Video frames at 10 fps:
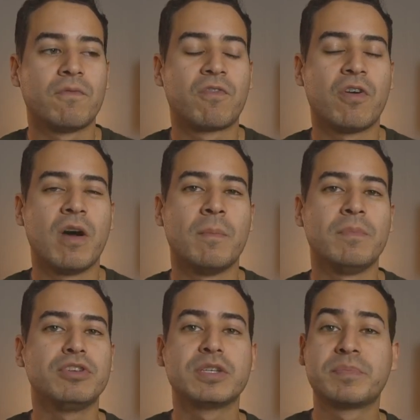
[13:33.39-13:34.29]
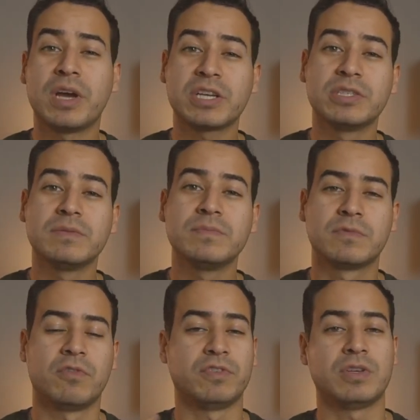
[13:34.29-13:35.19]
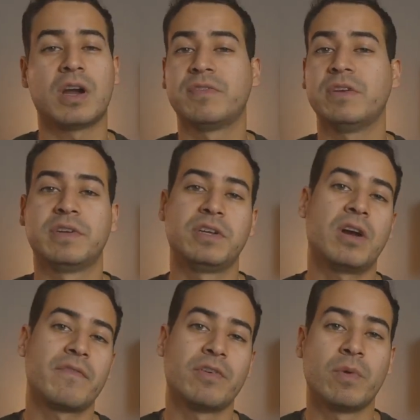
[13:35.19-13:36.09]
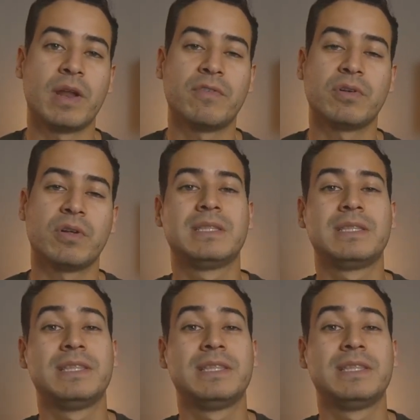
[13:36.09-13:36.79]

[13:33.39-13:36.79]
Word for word: from music production, or photography, videography, or whatever,